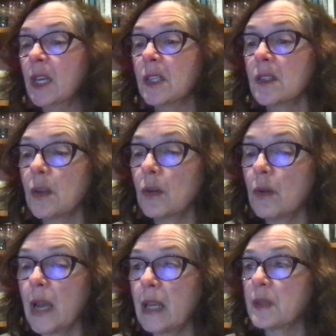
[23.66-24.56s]

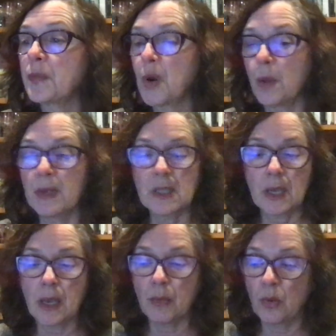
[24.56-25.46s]
So as promised, I
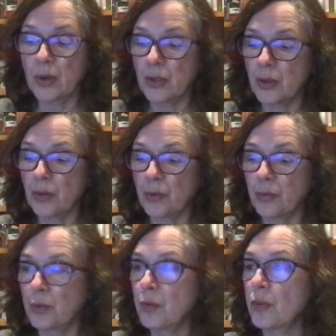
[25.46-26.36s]
am going to go
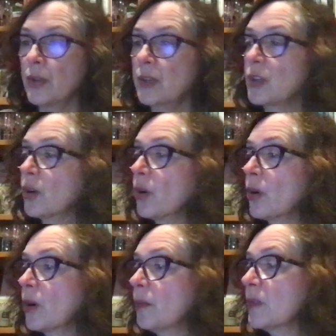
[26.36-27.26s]
through the
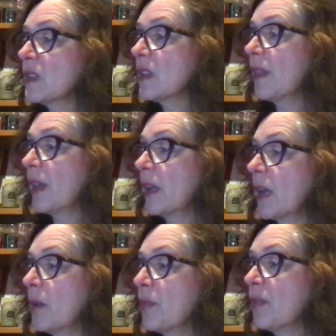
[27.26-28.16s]
terms that
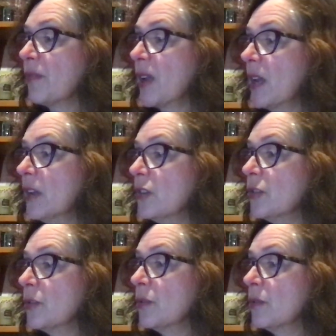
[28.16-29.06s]
I provided
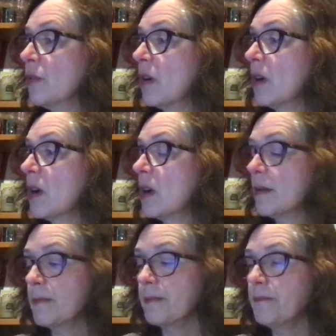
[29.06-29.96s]
you
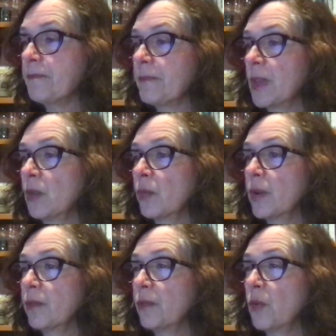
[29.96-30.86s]
um, in
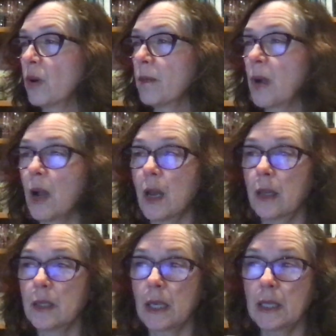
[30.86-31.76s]
written form
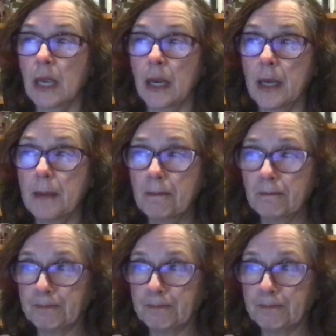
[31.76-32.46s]
on titanium